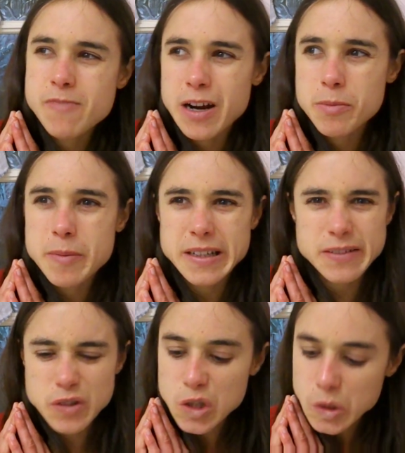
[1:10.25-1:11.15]
found them a bit
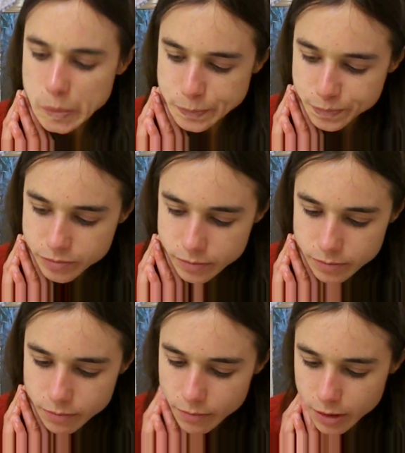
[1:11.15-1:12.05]
difficult
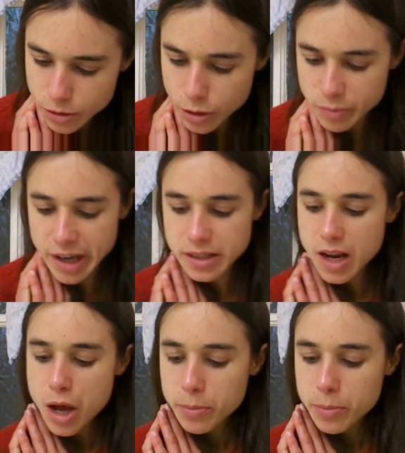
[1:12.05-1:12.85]
to comprehend.